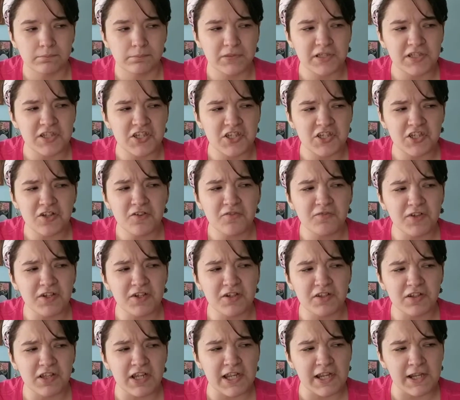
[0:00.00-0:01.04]
but it's still
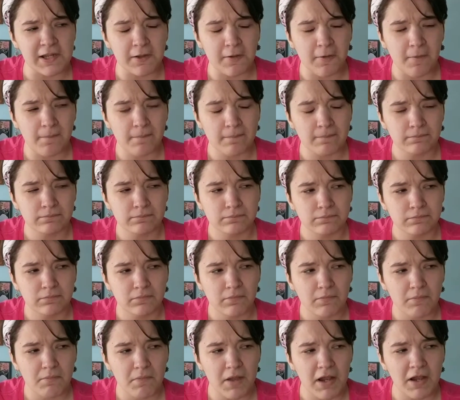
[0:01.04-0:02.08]
very like,
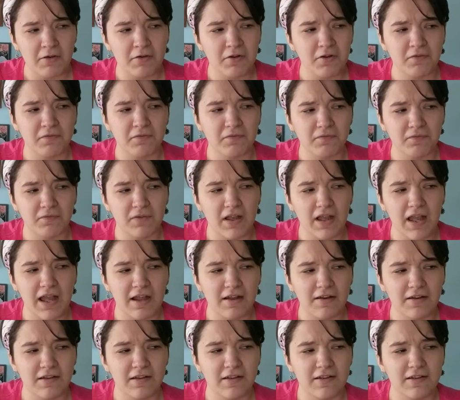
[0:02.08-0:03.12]
I don't know if,
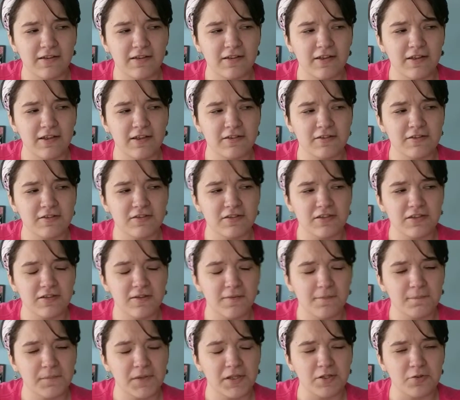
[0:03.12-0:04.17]
how, it's,
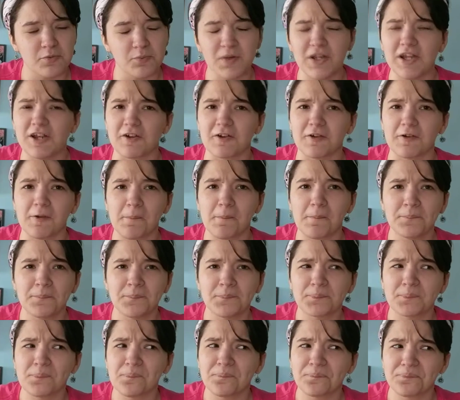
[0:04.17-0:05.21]
it's weird.
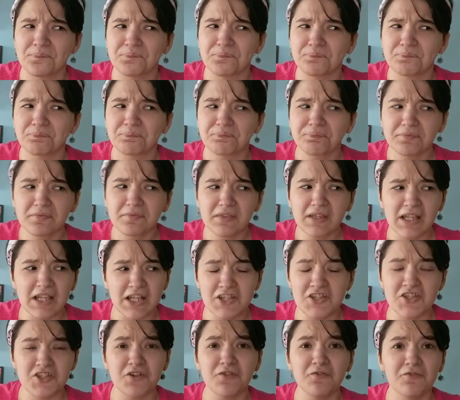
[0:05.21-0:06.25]

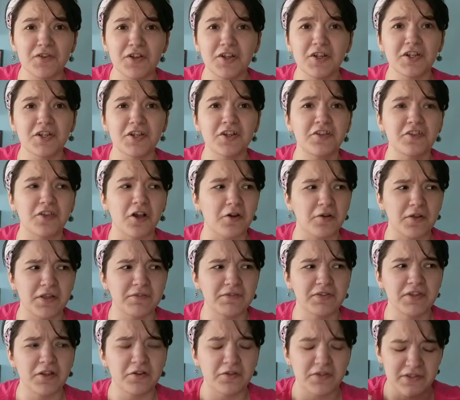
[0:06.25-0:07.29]
It's still very good though,
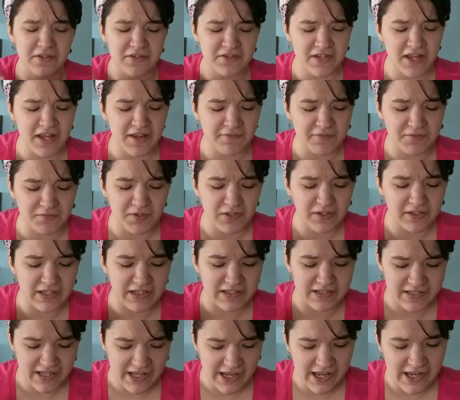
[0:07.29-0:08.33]
even though it doesn't have really
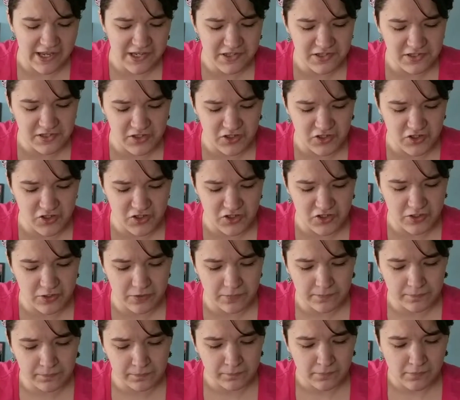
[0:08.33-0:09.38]
a taste, it just,